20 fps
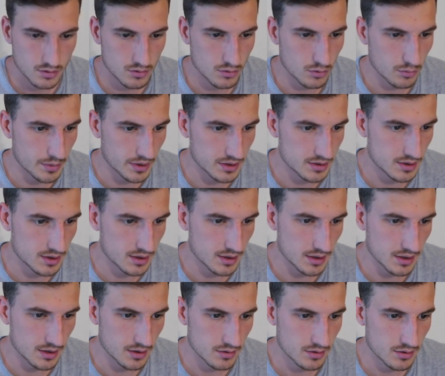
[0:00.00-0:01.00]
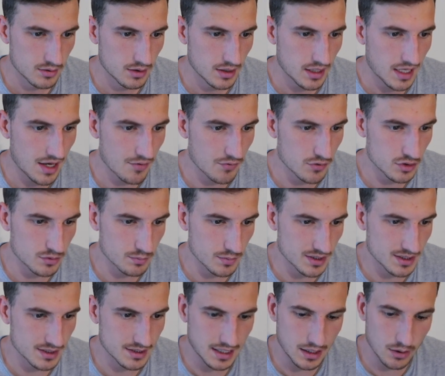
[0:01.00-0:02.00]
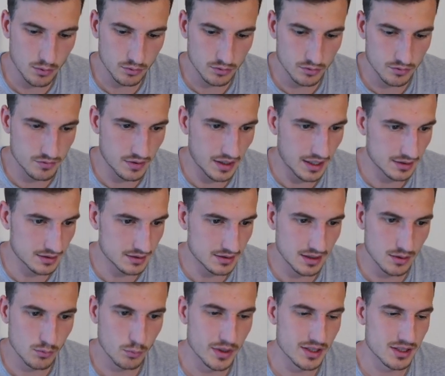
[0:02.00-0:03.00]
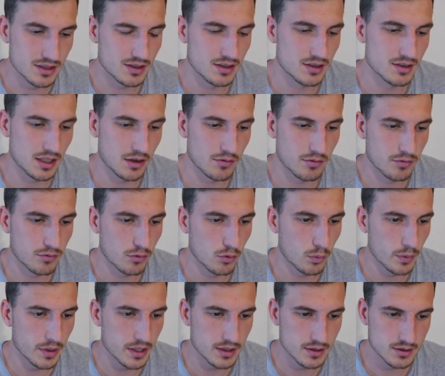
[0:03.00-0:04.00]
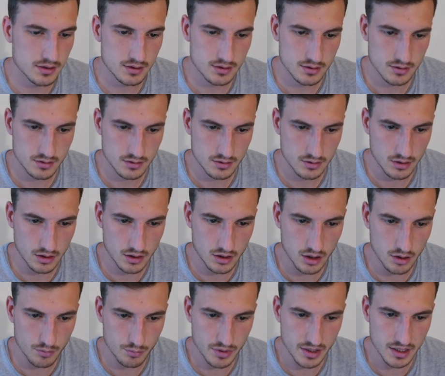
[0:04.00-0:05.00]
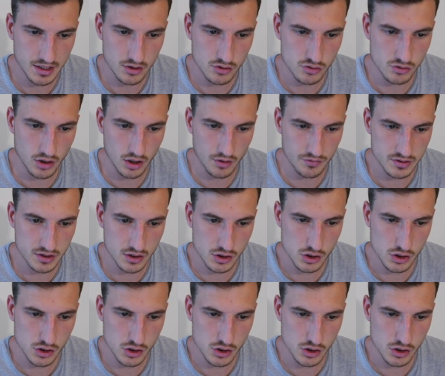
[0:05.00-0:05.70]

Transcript: Not a big tier. Evans misses out on the fact that Winston's out 4 weeks. I can't be in a draft